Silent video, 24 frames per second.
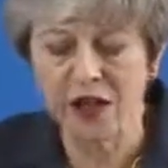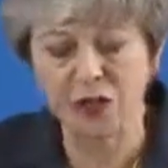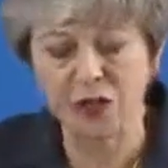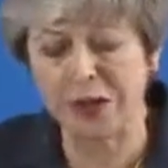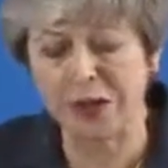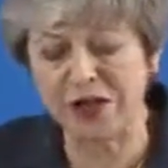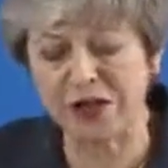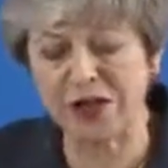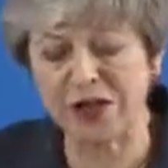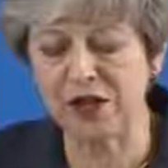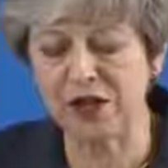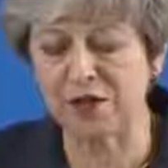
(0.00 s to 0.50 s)

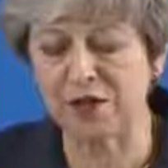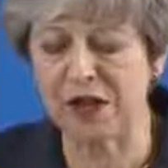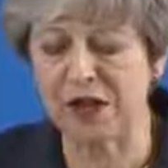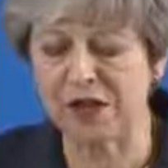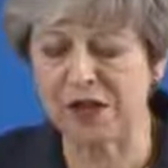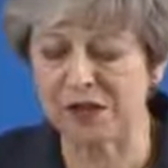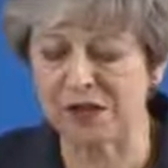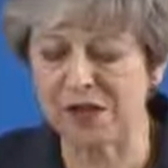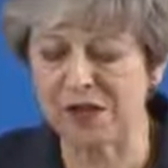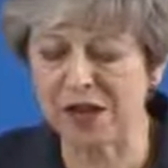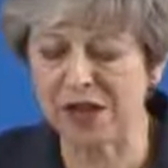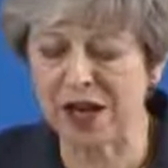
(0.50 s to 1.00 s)
to identify
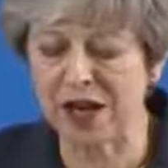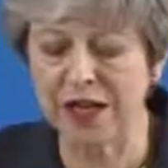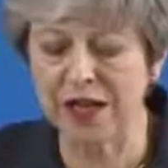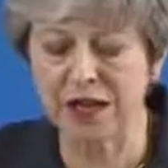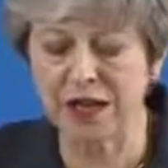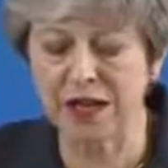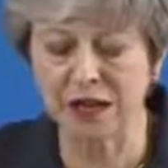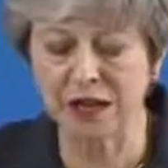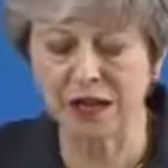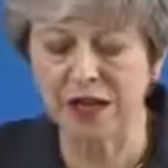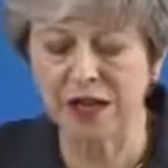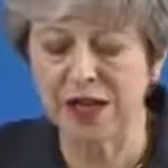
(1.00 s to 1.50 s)

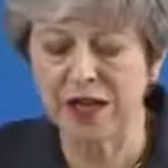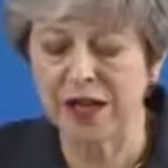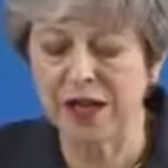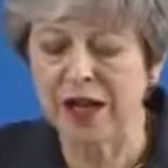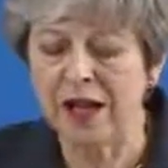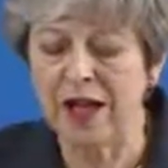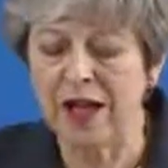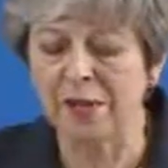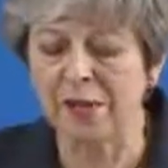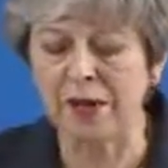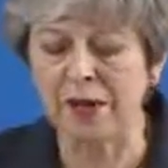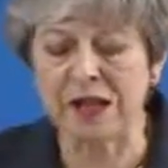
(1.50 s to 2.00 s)
themselves
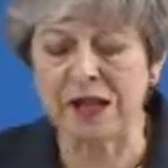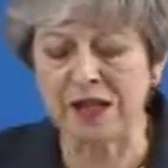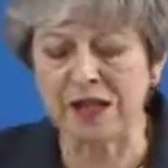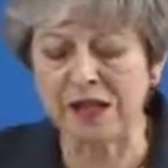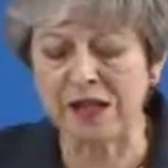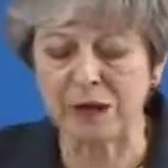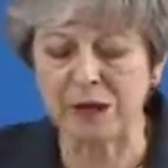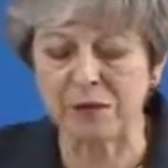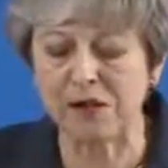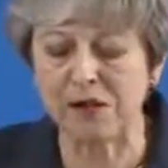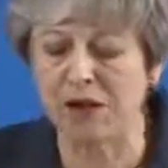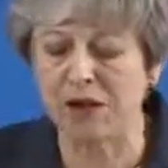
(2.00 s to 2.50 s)
and be
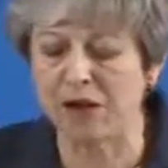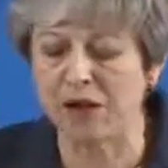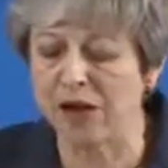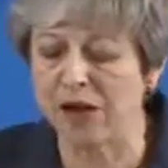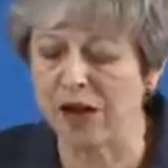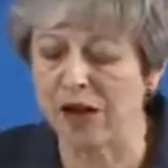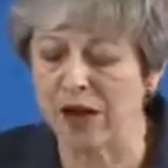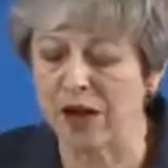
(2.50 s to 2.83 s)
accepted as